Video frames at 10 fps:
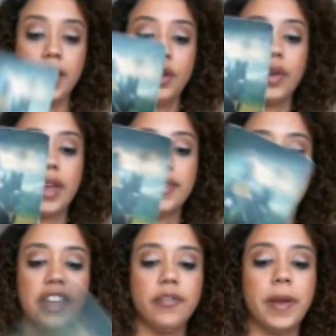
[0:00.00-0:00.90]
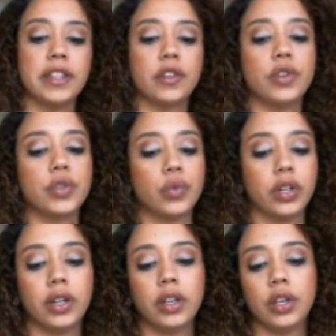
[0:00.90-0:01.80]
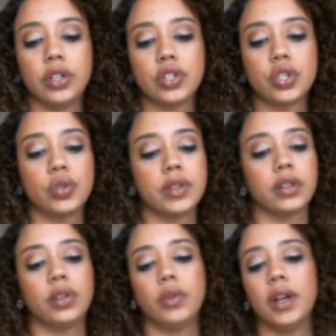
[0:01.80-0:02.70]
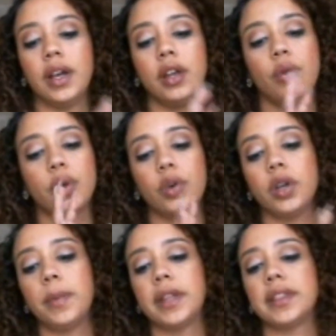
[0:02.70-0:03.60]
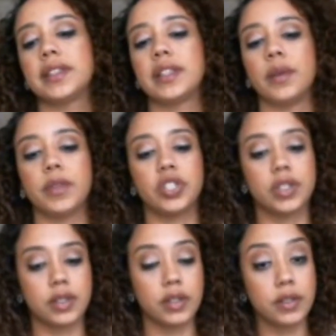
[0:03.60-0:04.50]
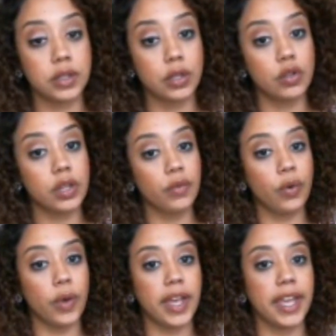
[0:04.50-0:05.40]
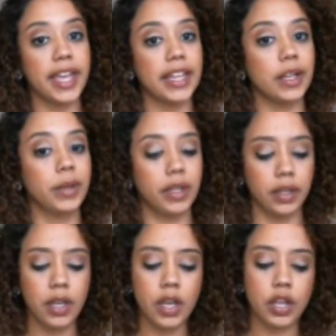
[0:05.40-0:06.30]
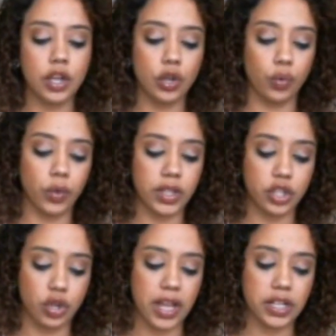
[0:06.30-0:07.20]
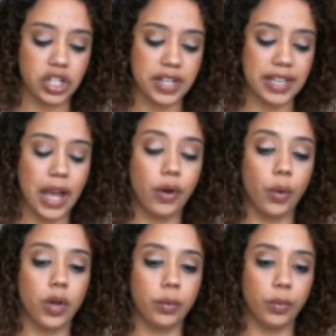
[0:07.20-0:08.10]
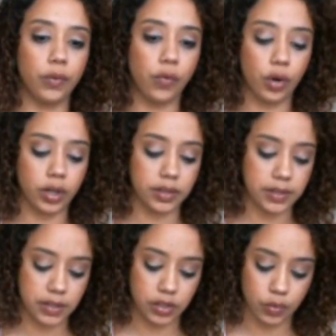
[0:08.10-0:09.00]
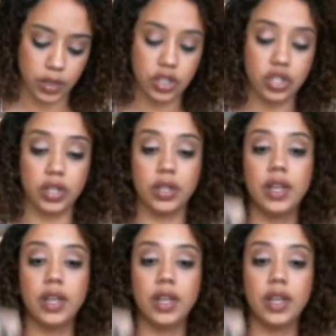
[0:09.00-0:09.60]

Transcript: We have the Knight of Pentacles where you're just choosing, you know what? I don't want to worry about this. Let me just slowly move away and let me, you know, really strategize how I want to move forward in the situation.